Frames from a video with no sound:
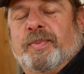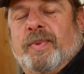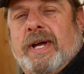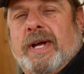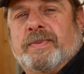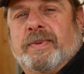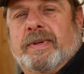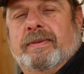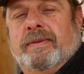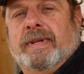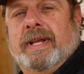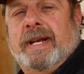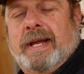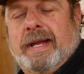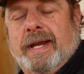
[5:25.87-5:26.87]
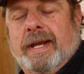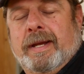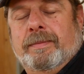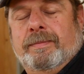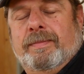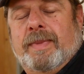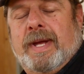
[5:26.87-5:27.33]
Bosmer, and I
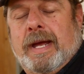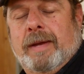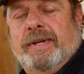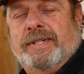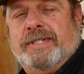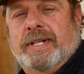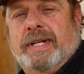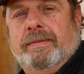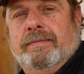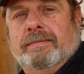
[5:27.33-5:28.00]
am IBG.